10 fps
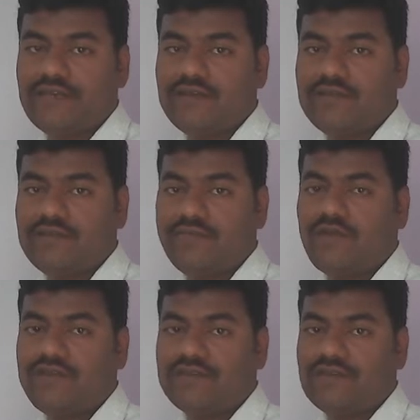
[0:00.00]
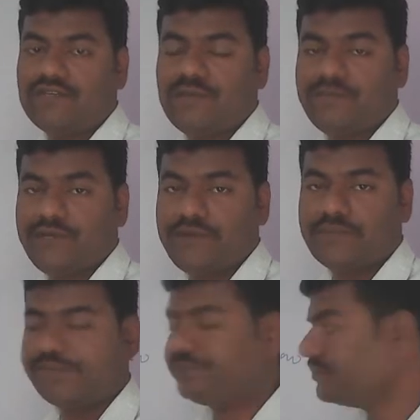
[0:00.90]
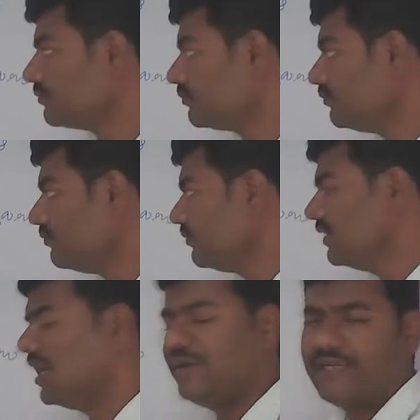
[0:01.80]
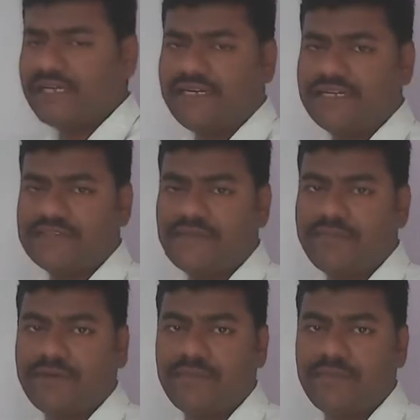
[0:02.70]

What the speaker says: the profits of the company. I have taken an example.